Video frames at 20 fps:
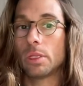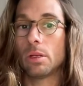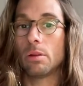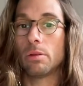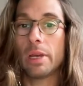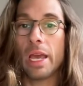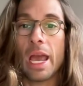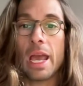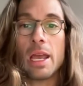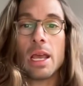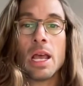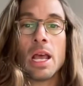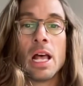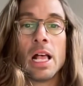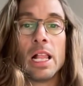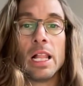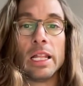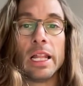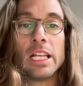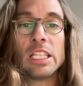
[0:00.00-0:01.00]
Okay,
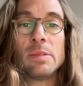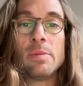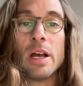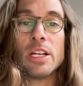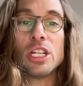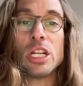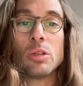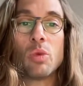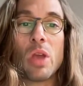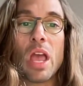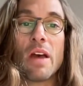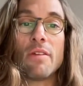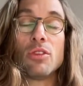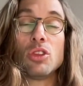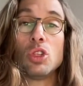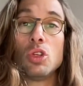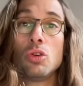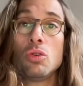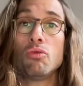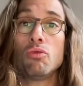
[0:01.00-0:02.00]
let's imagine that we have
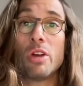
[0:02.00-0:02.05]
2